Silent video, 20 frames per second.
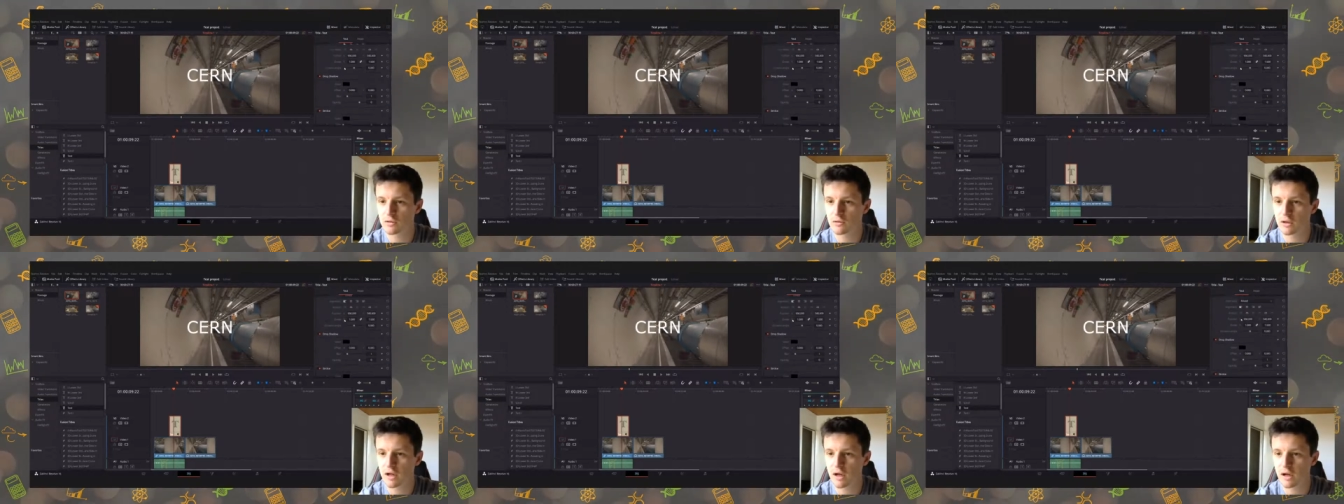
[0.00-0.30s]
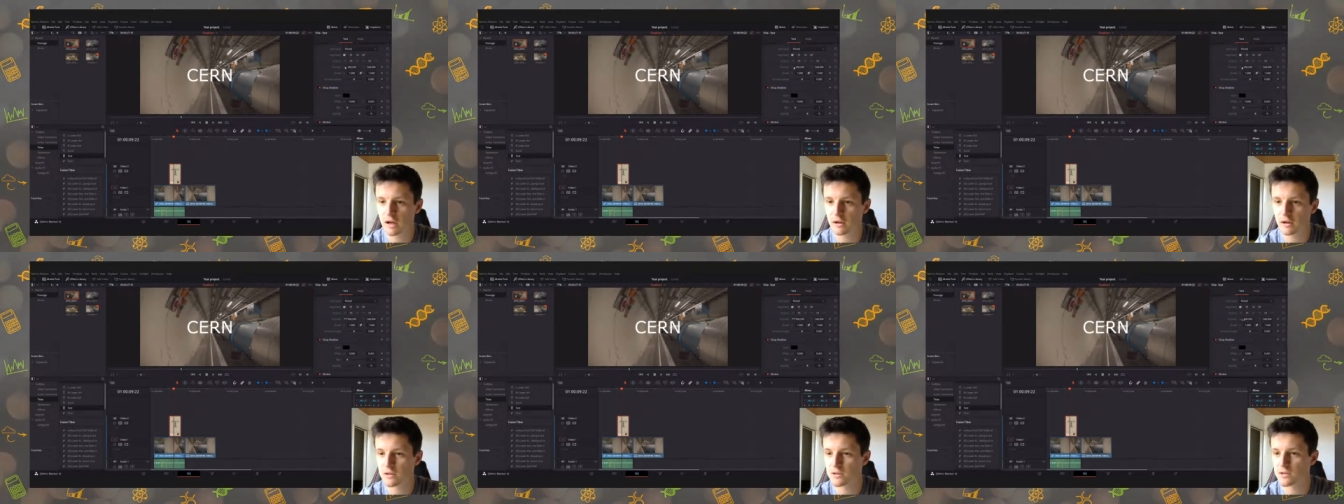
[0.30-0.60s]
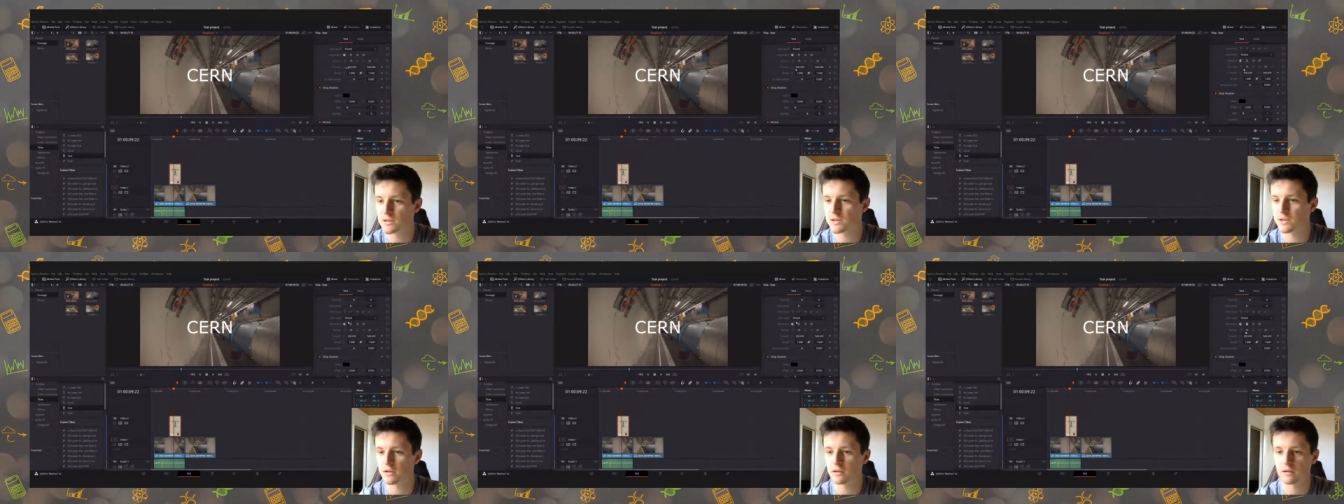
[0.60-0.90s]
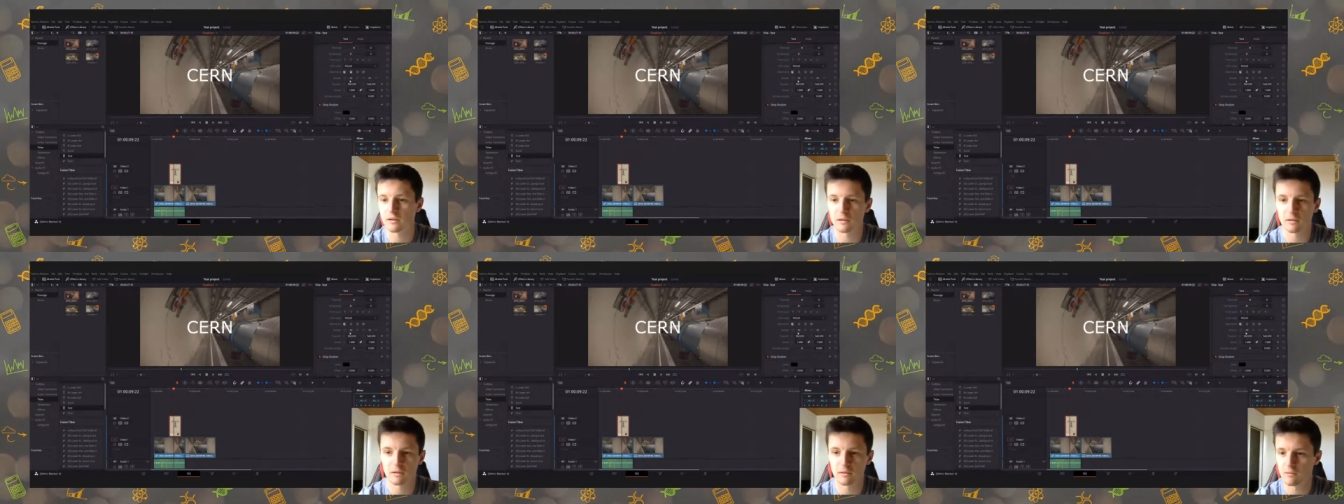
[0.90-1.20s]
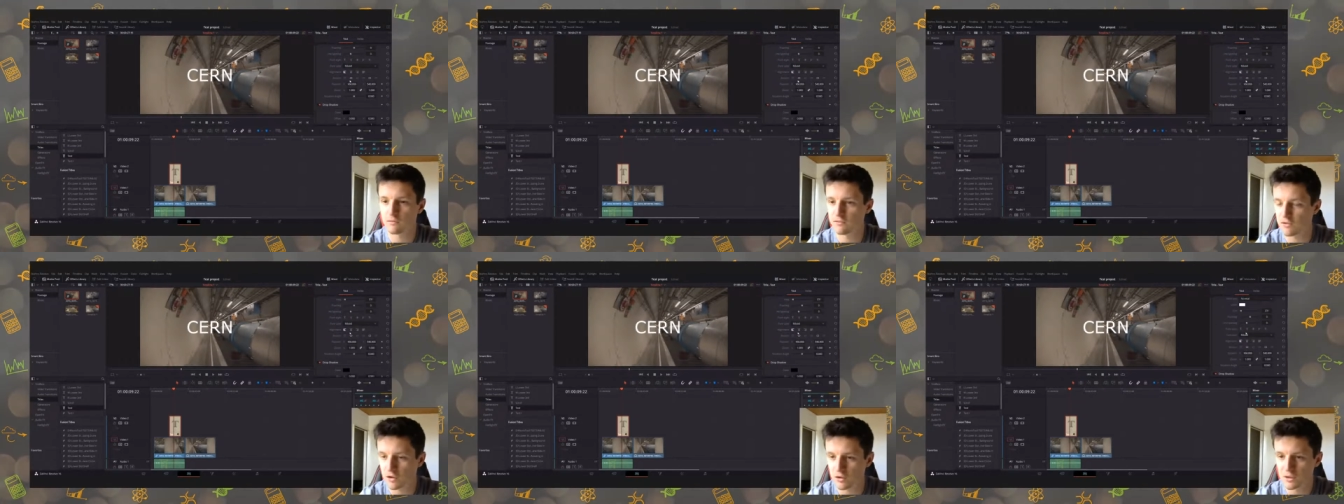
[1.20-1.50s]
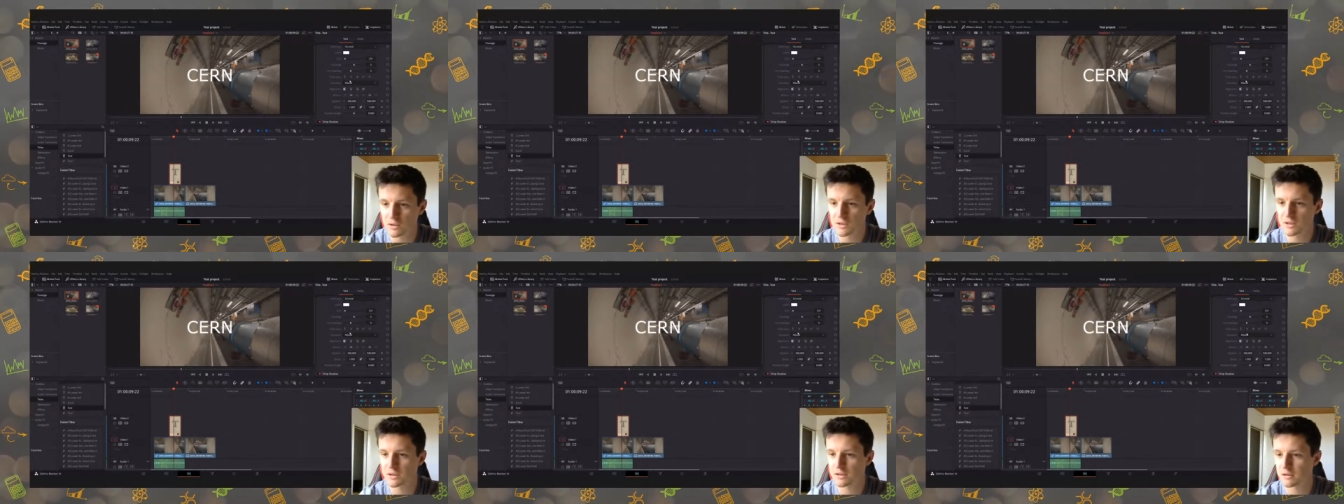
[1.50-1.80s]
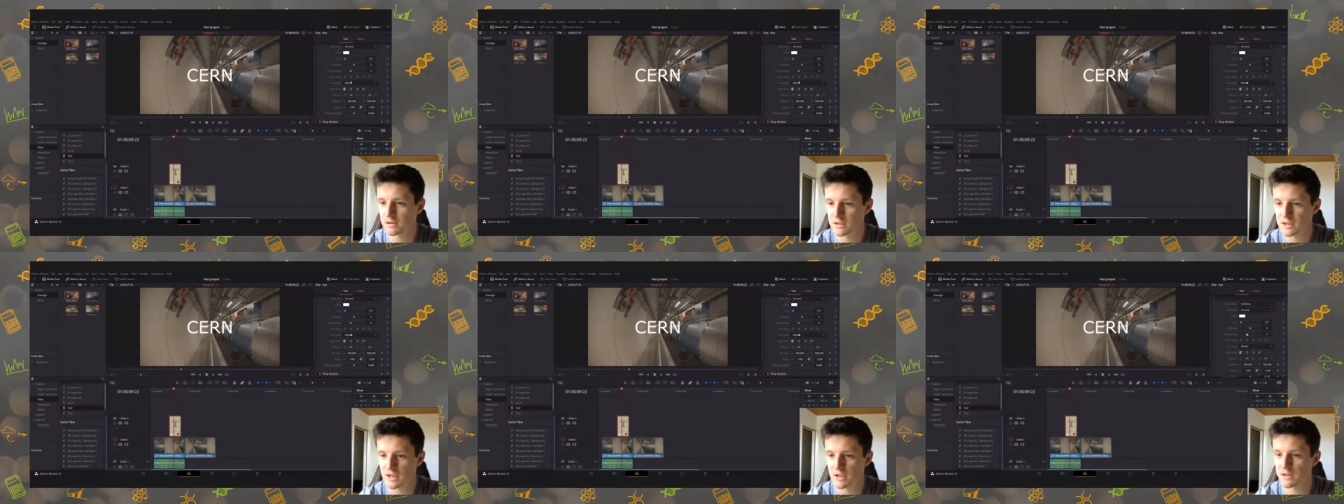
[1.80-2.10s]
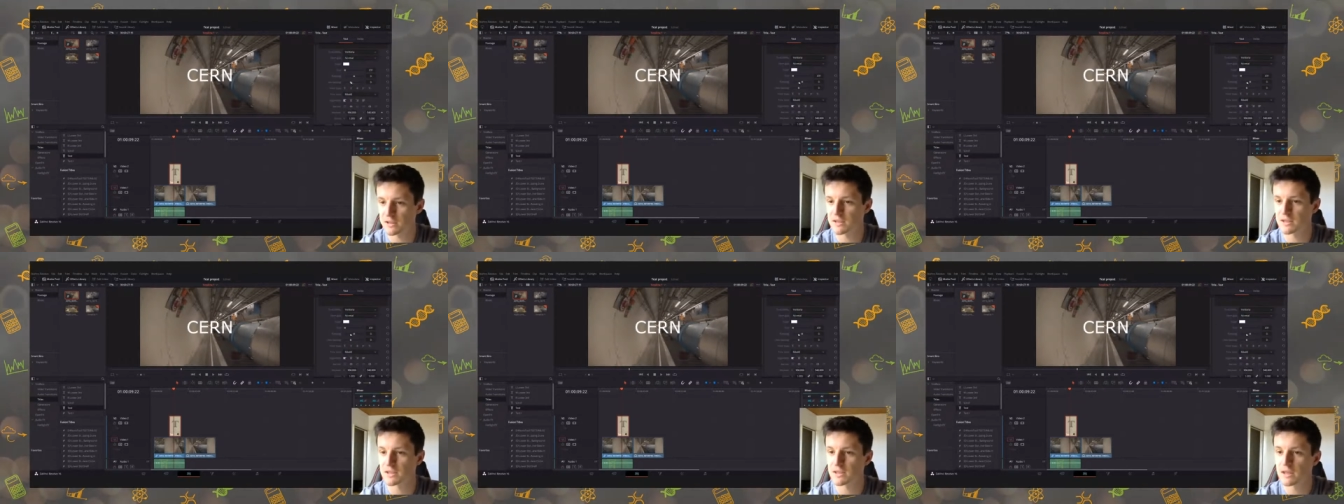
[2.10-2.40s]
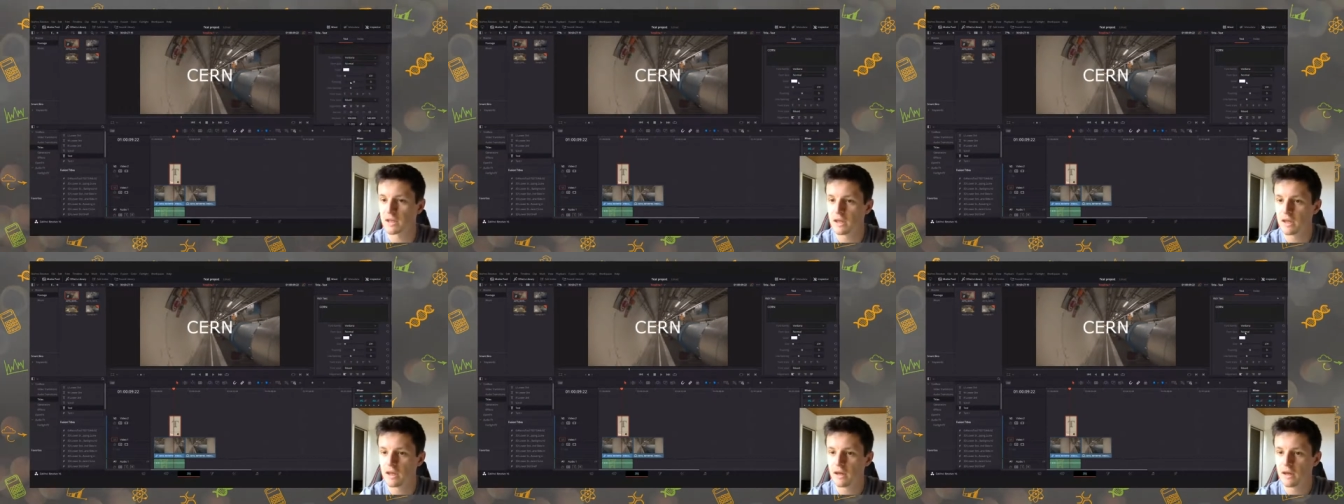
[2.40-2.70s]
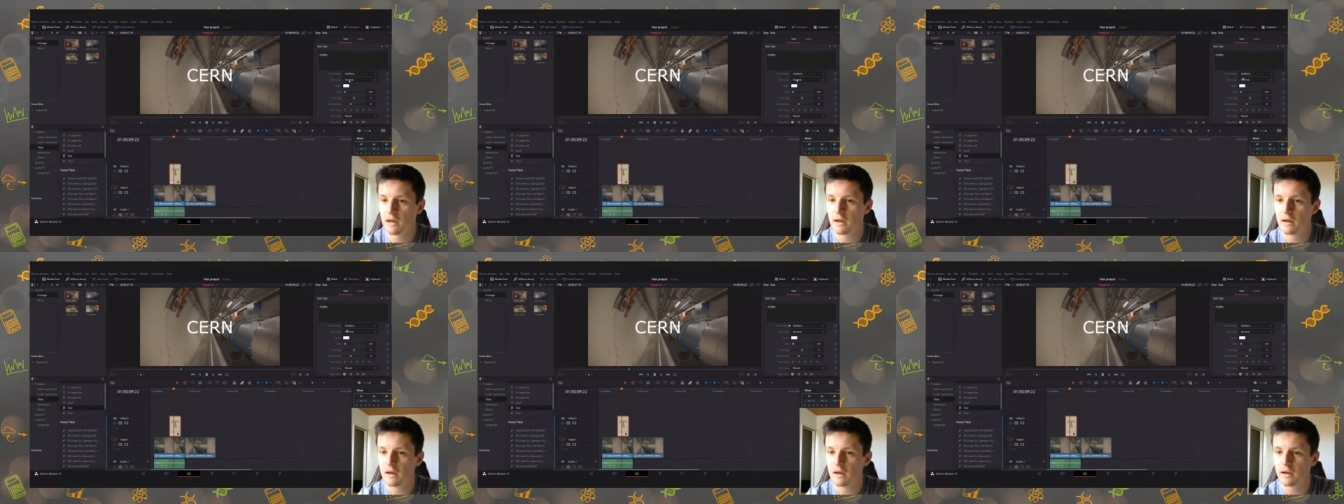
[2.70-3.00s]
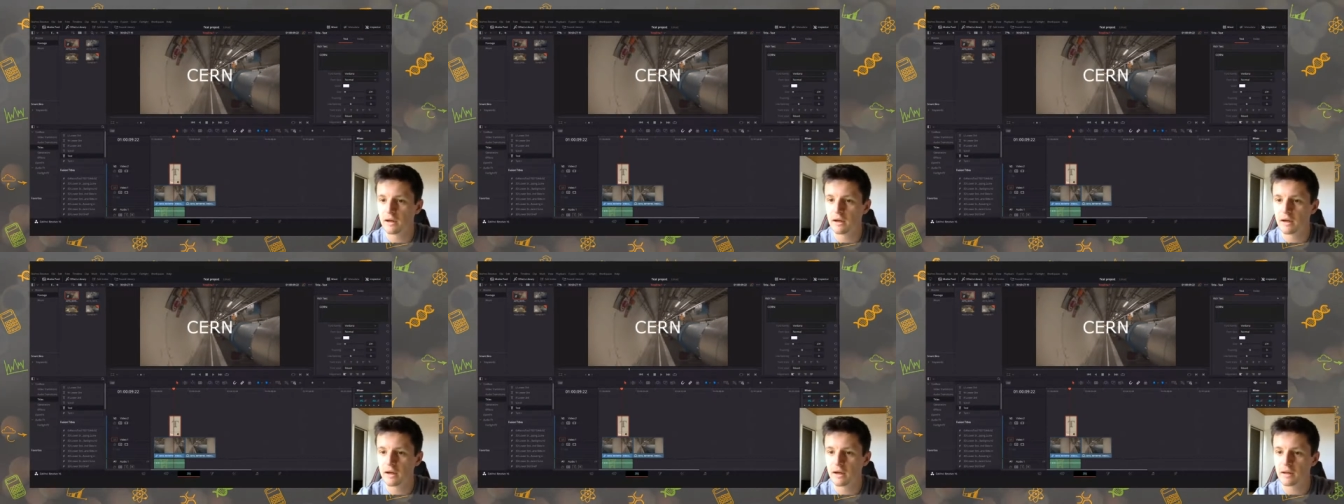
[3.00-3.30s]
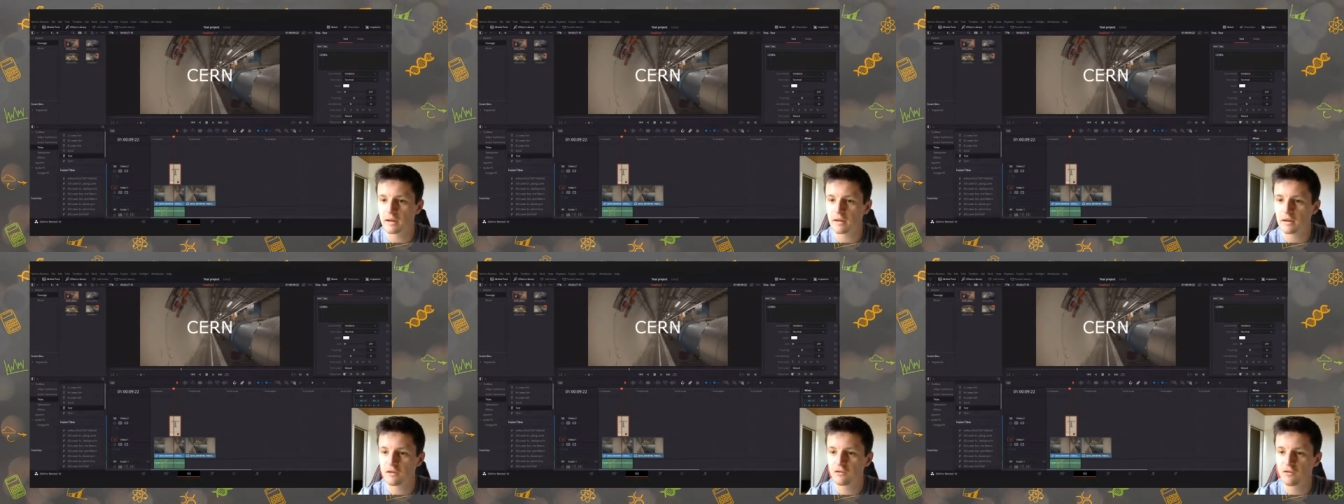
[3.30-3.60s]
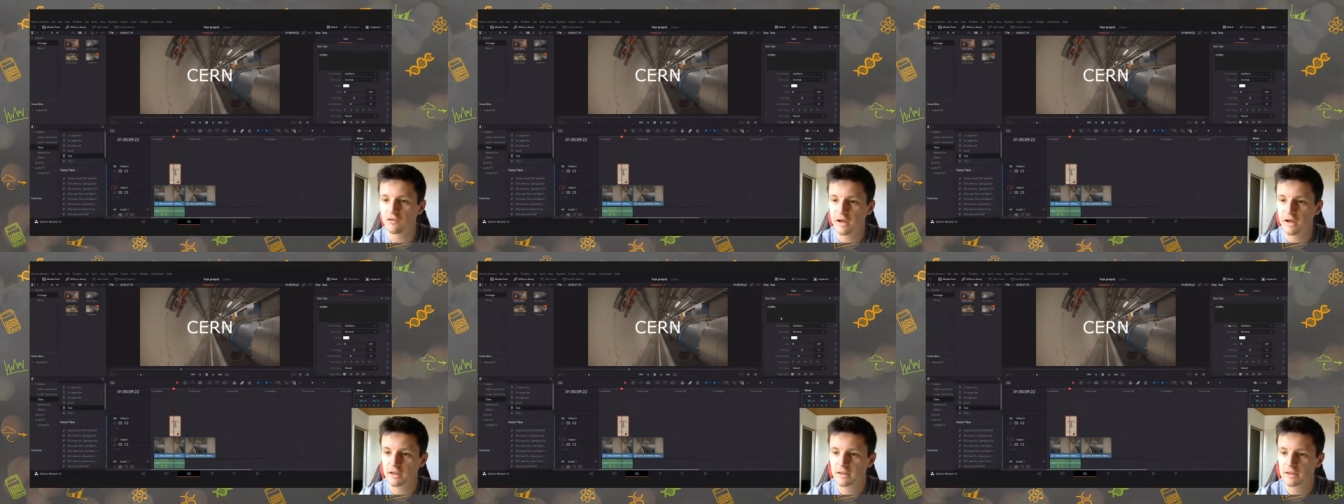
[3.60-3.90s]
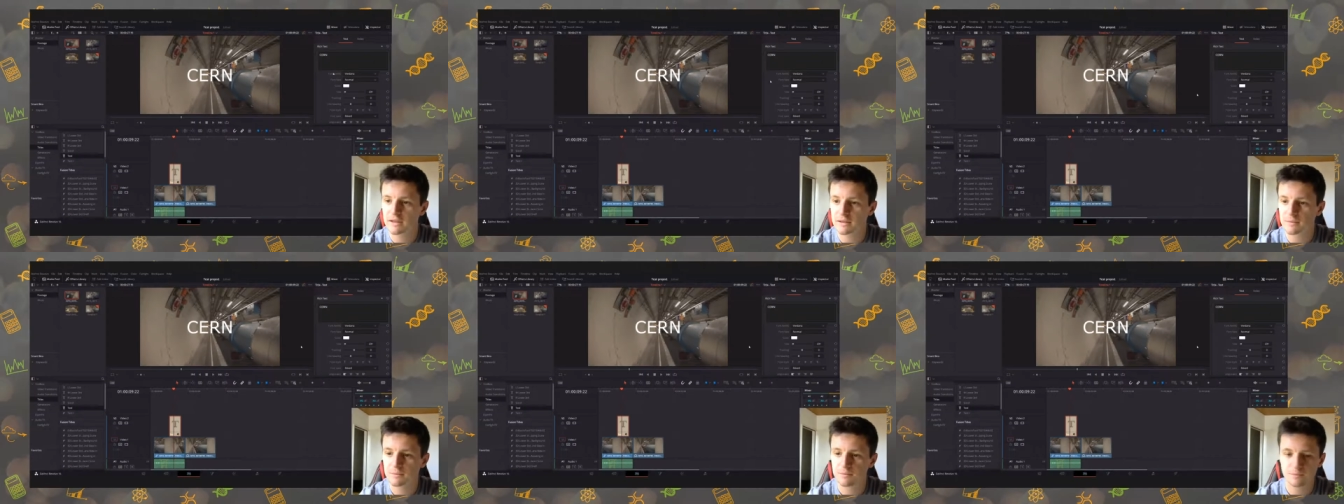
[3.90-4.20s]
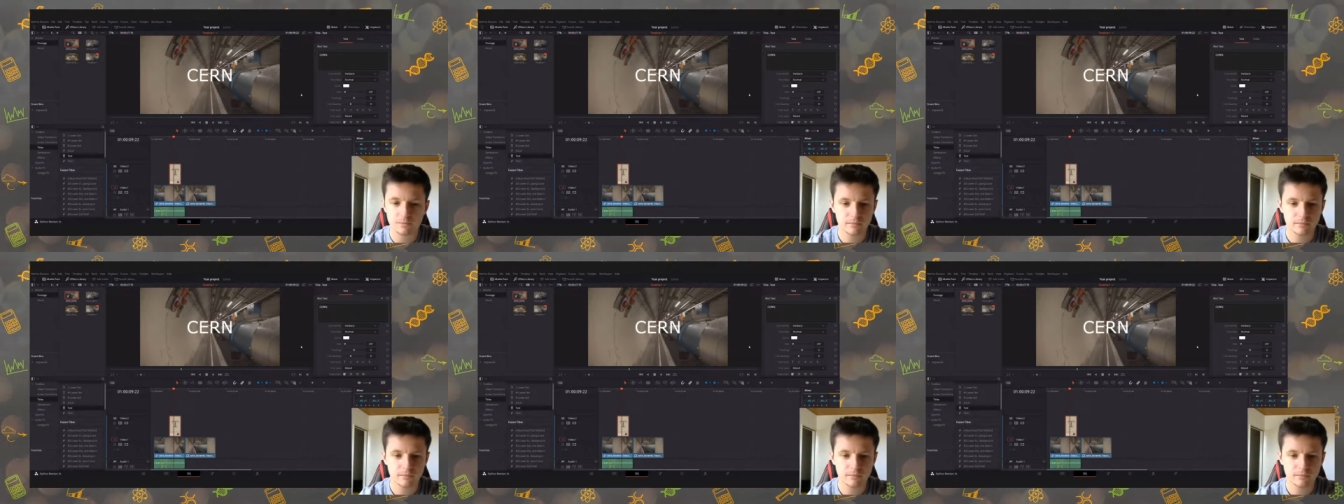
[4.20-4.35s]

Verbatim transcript: the colors, the fonts, the sizes, and the effects.